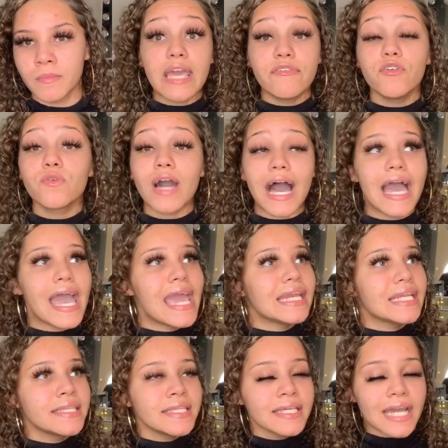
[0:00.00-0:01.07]
If you got
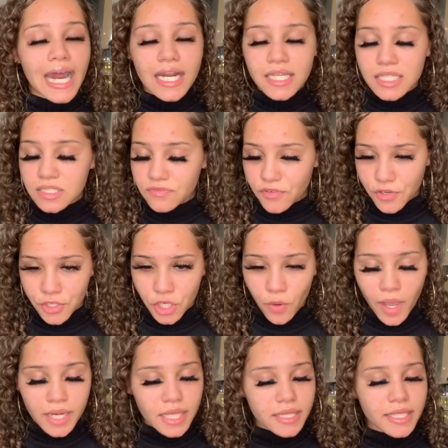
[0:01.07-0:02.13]
anything out of this video,
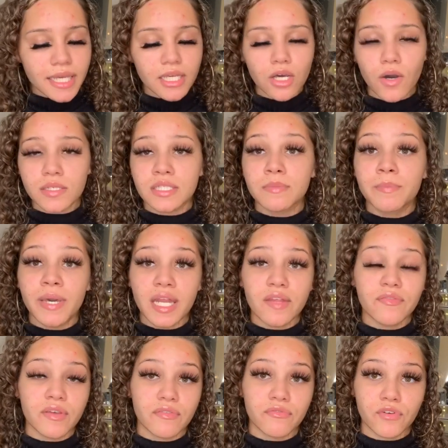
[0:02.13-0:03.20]
anything at all to
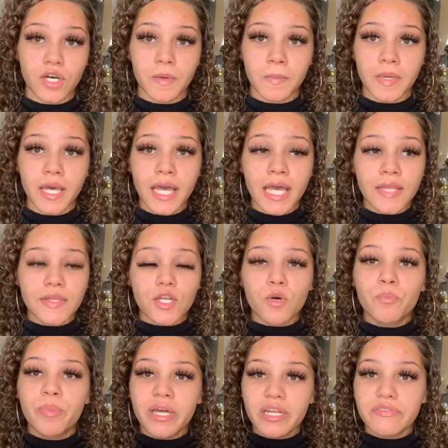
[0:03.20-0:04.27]
benefit from,
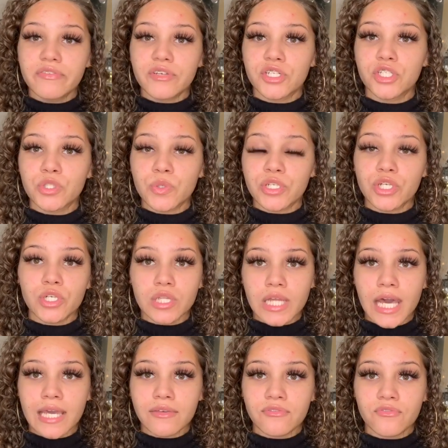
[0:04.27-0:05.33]
that'll benefit you in your
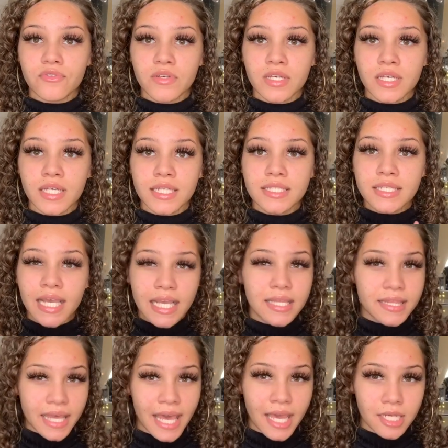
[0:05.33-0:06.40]
life, take
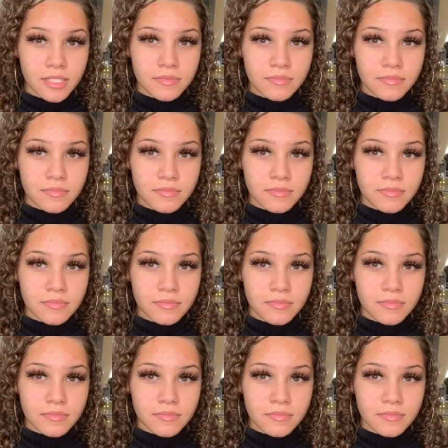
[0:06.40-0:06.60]
that.